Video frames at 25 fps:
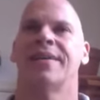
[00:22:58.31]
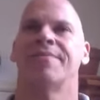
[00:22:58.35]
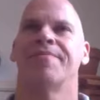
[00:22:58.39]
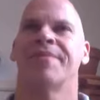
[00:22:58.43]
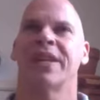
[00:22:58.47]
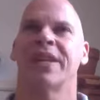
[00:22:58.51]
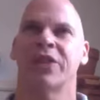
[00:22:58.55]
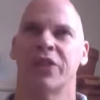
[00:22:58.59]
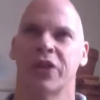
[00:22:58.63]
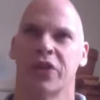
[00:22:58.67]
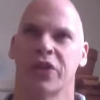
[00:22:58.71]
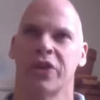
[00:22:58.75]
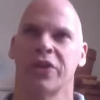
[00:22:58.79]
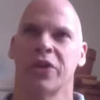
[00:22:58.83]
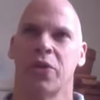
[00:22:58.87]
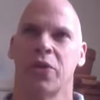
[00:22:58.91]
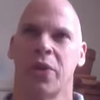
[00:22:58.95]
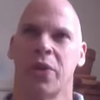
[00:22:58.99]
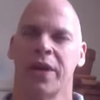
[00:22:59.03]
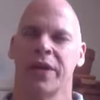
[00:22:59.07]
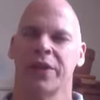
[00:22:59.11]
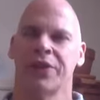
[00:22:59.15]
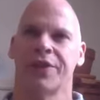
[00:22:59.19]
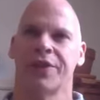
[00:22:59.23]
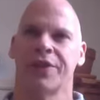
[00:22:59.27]
That's a good
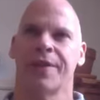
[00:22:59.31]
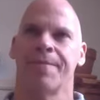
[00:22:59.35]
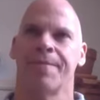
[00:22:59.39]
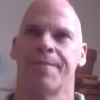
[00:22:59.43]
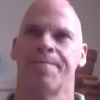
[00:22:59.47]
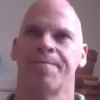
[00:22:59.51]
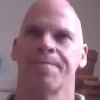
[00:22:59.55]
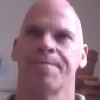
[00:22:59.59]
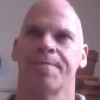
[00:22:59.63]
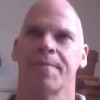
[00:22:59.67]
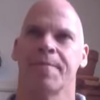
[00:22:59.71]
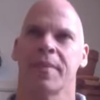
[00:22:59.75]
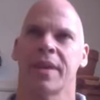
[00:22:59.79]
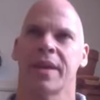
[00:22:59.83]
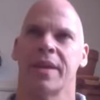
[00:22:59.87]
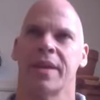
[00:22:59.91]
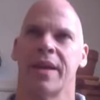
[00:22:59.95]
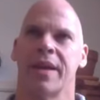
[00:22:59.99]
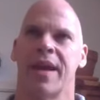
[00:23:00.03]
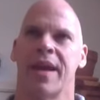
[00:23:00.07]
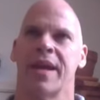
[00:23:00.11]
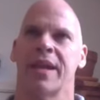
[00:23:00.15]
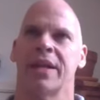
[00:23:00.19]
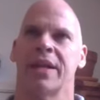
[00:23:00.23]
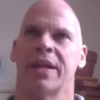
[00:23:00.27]
question,
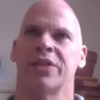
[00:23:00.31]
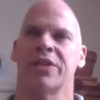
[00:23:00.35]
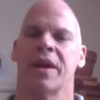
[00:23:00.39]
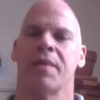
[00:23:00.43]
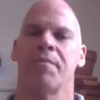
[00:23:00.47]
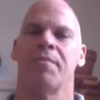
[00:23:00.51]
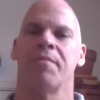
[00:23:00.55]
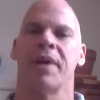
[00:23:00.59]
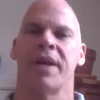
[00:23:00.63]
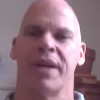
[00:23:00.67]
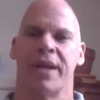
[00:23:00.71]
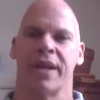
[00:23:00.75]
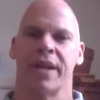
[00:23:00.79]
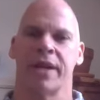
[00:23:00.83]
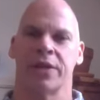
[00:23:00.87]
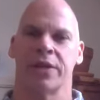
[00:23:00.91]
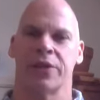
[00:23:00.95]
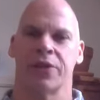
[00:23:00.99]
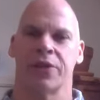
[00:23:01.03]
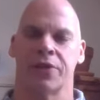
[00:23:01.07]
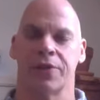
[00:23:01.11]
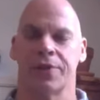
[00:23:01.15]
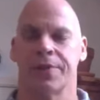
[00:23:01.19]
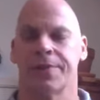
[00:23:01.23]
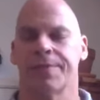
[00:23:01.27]
and it's got many
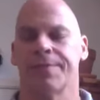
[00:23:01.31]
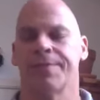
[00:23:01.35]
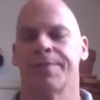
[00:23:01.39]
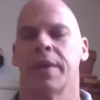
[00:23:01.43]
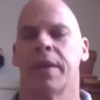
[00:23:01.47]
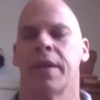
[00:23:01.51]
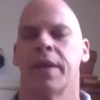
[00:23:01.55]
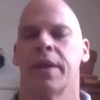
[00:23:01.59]
answers.